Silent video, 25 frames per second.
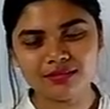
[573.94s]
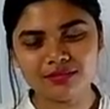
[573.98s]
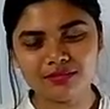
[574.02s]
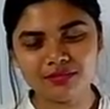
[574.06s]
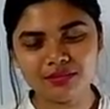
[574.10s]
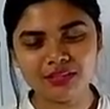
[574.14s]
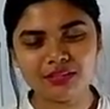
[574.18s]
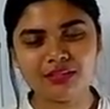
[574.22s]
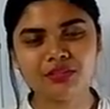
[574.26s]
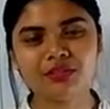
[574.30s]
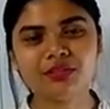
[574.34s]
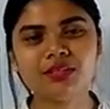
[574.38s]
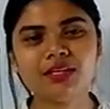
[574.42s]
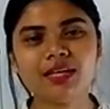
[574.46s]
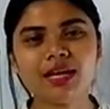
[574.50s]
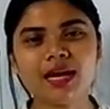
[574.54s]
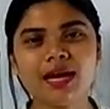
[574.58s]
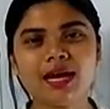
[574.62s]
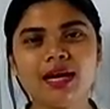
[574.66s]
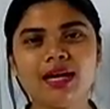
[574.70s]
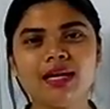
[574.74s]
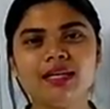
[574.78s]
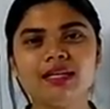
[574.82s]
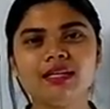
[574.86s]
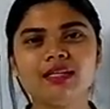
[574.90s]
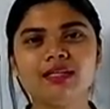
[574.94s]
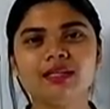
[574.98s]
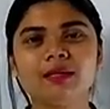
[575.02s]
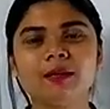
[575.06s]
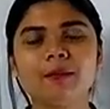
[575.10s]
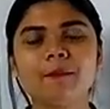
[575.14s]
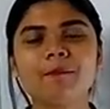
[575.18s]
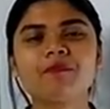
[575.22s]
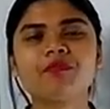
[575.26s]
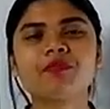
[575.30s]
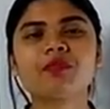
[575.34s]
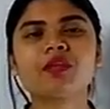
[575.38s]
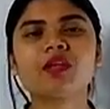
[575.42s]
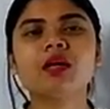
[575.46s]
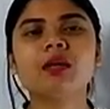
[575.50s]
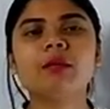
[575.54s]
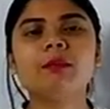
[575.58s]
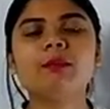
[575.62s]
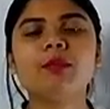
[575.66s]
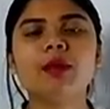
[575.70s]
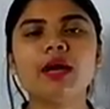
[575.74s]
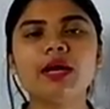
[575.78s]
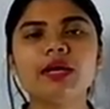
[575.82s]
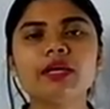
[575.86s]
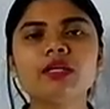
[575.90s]
video, and
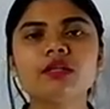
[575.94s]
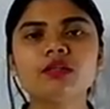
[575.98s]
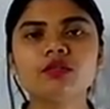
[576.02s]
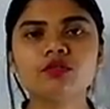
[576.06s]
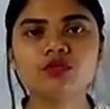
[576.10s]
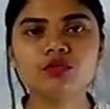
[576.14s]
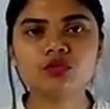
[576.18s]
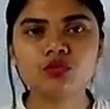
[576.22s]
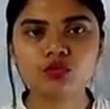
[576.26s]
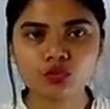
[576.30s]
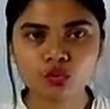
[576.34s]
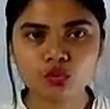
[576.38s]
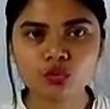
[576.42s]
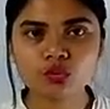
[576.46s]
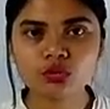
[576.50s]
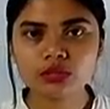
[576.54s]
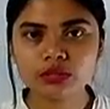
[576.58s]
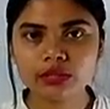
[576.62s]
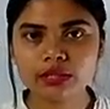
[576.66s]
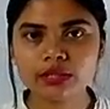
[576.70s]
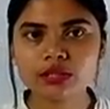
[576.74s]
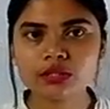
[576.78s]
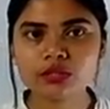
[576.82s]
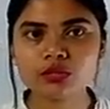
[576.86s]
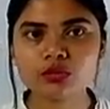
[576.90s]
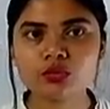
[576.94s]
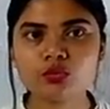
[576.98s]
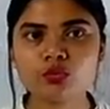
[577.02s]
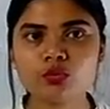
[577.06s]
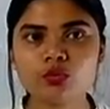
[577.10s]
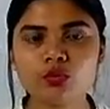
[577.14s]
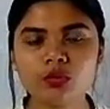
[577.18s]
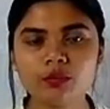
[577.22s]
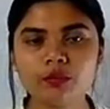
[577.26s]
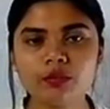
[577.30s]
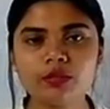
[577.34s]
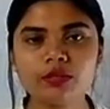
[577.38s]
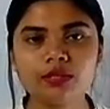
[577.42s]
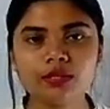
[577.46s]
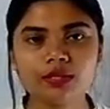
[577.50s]
my two things will be